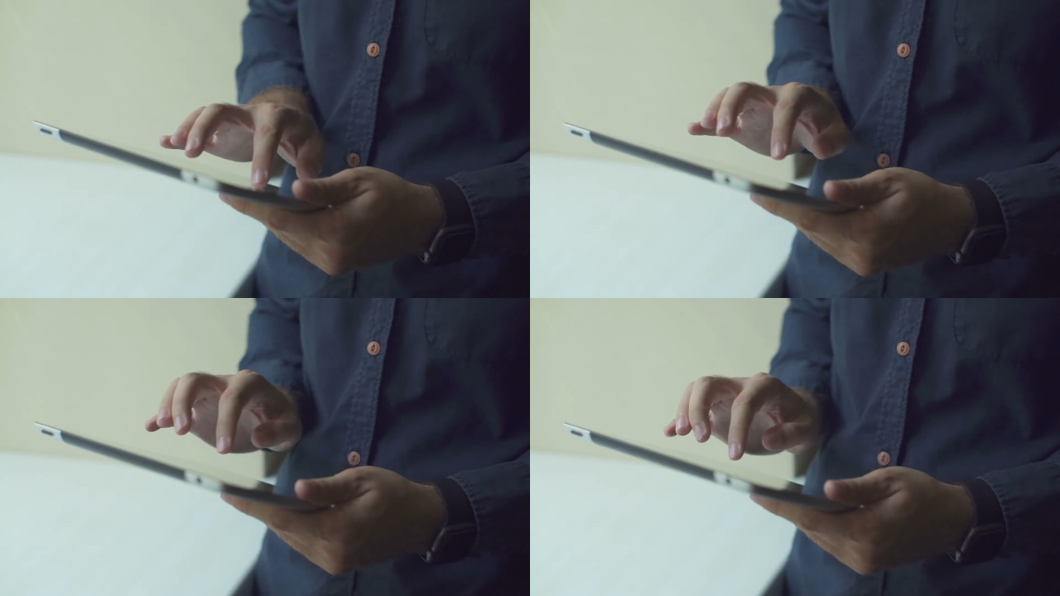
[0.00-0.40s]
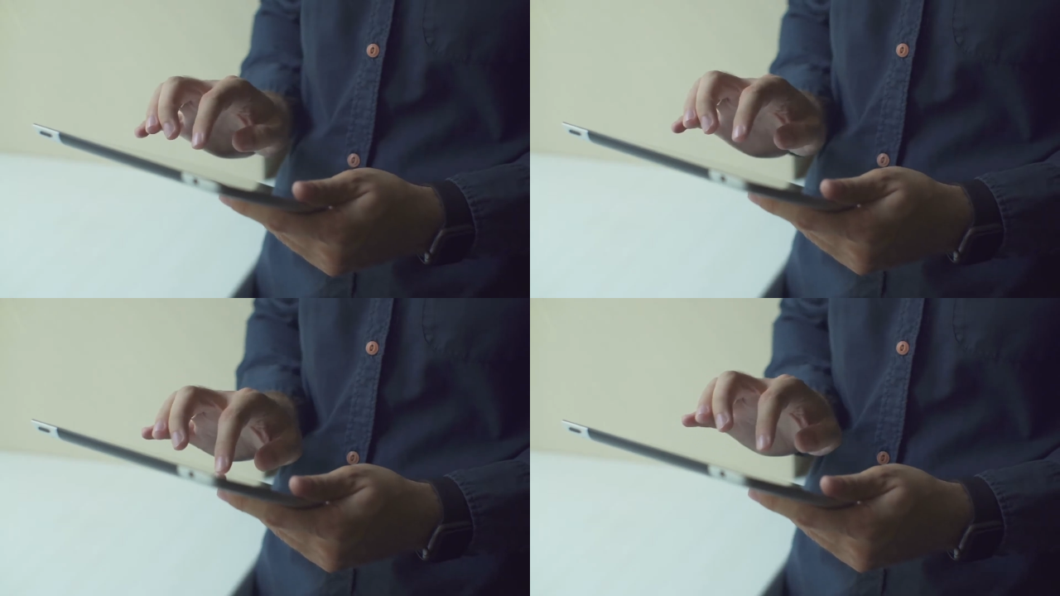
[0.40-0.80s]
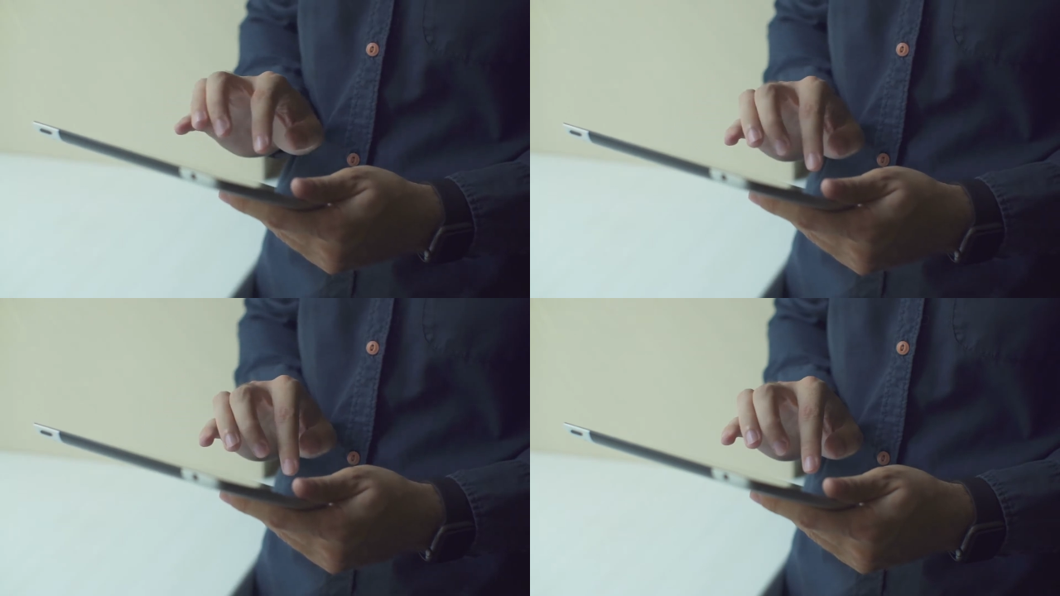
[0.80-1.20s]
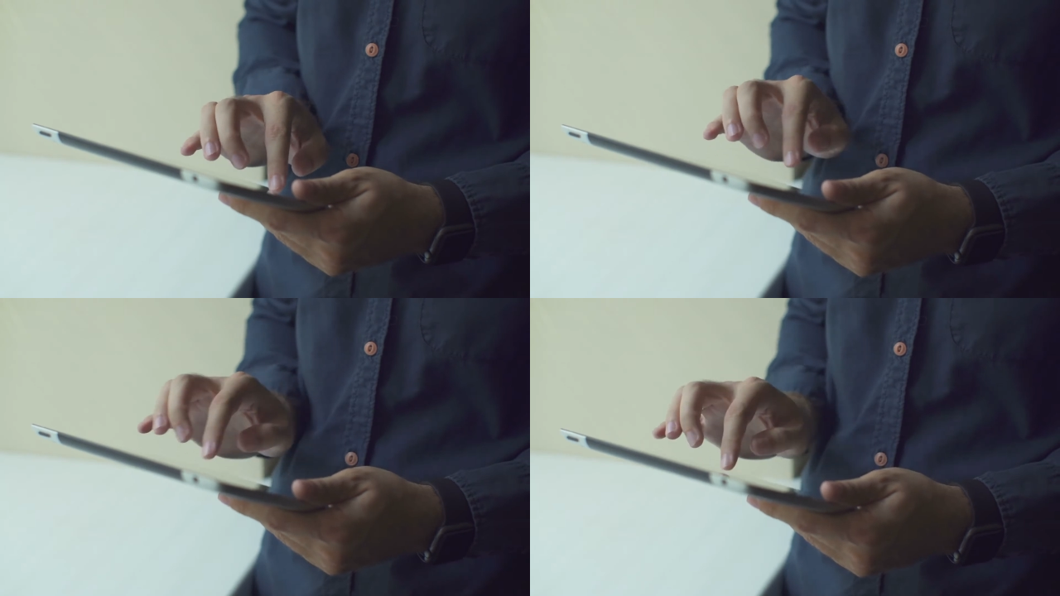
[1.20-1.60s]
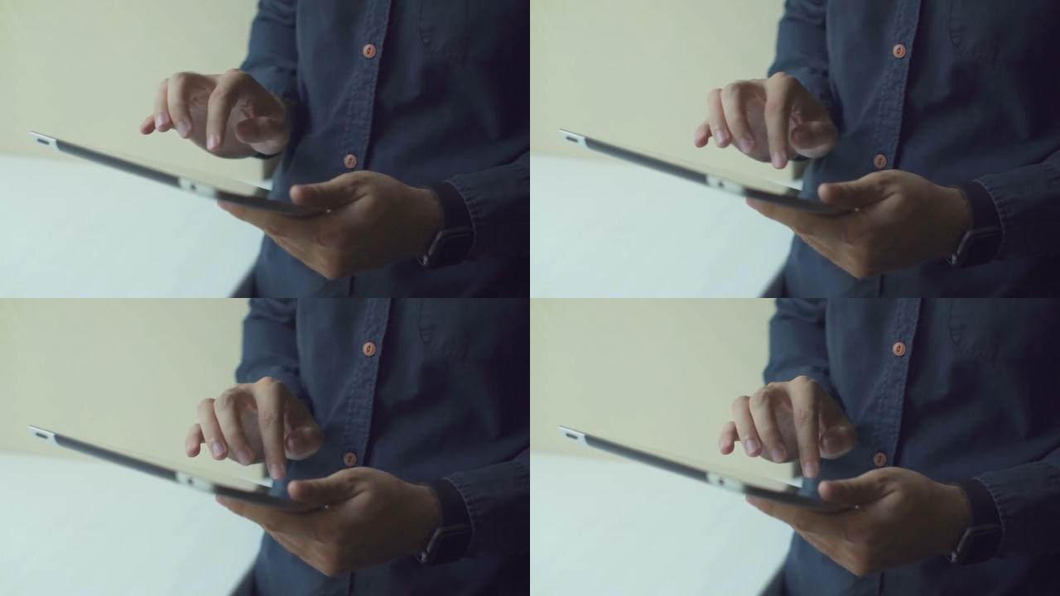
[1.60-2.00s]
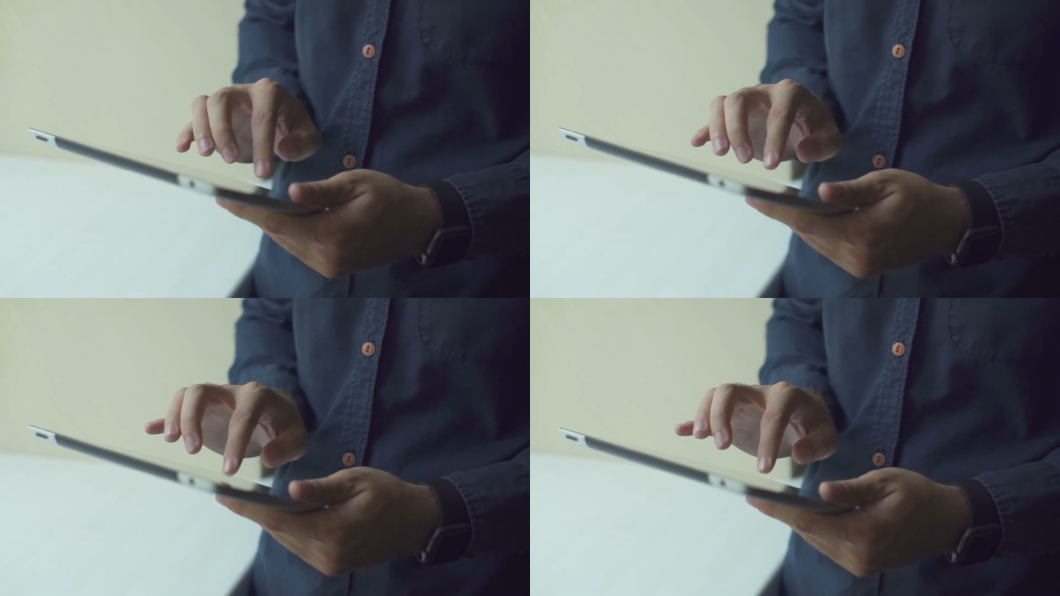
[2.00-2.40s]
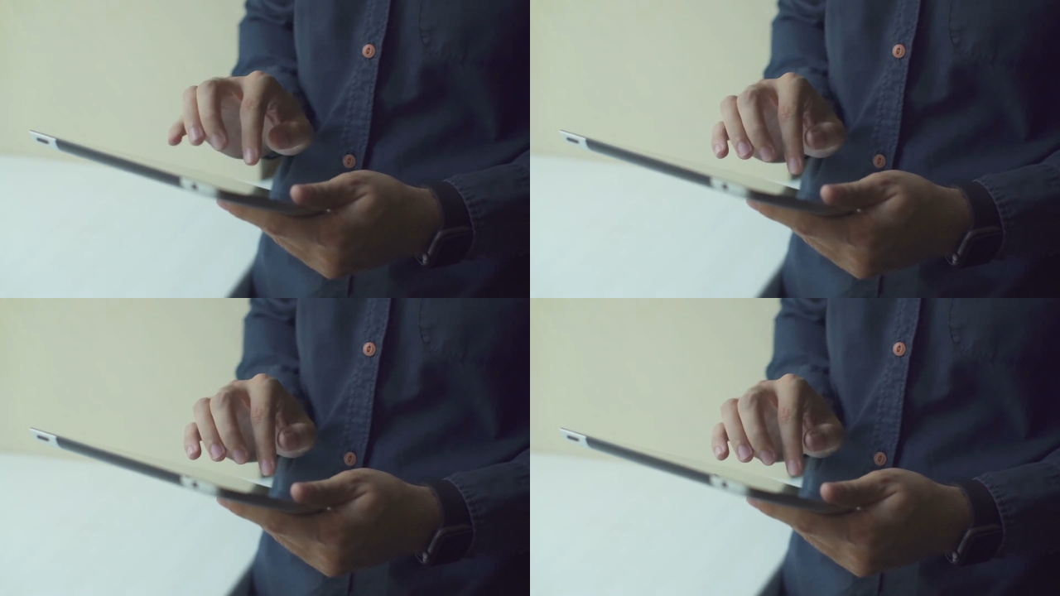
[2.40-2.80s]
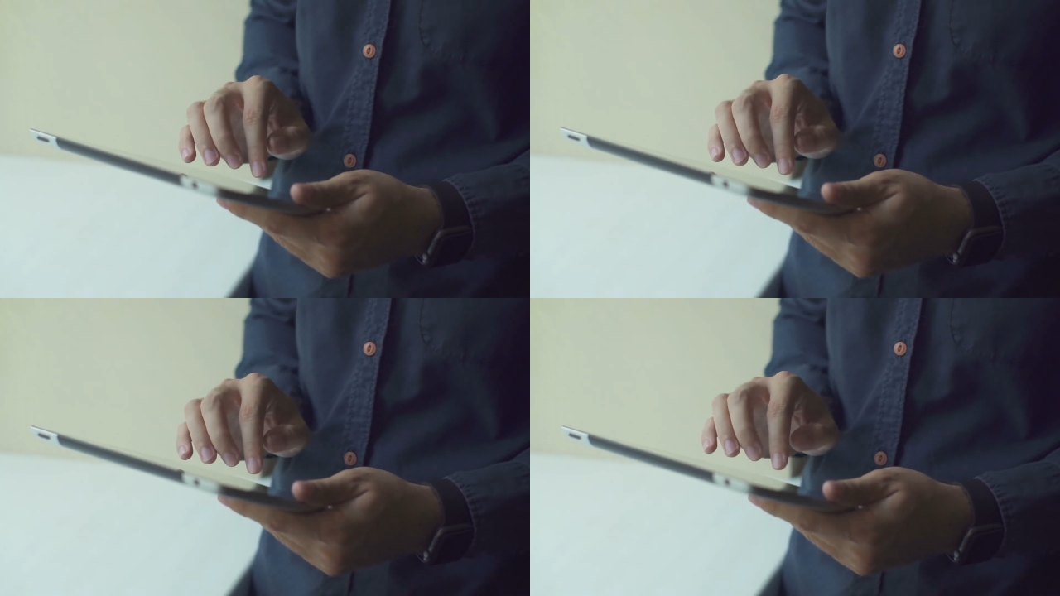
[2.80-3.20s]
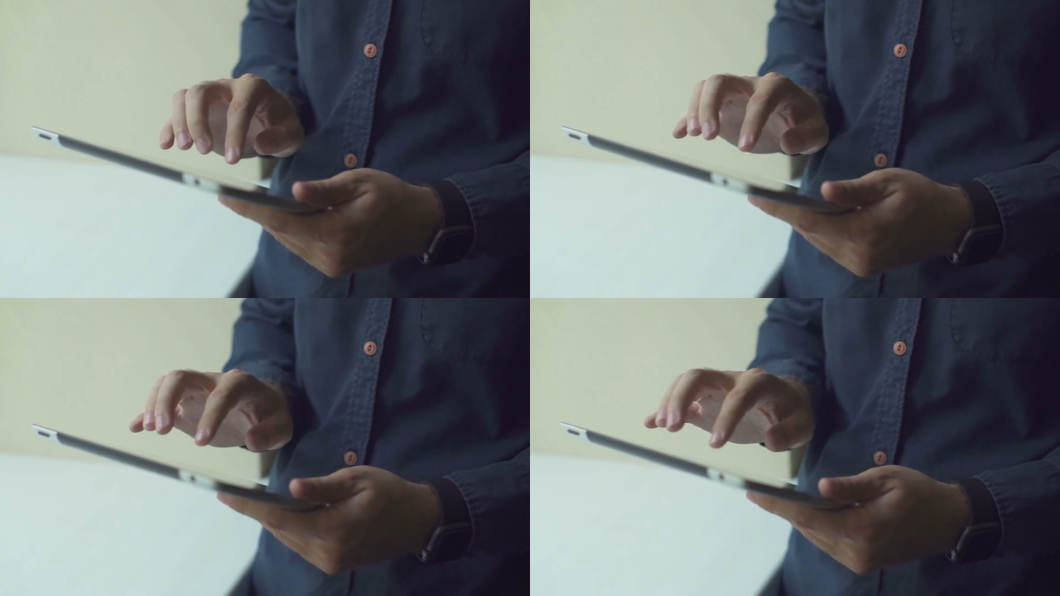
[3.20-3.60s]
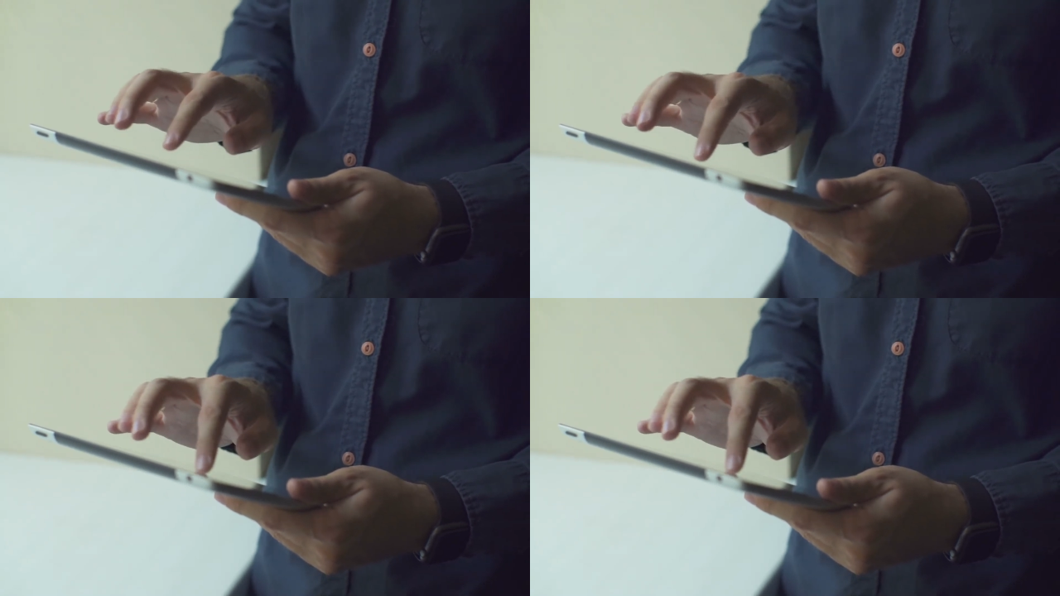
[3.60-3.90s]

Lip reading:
Nobody's mouth can be seen.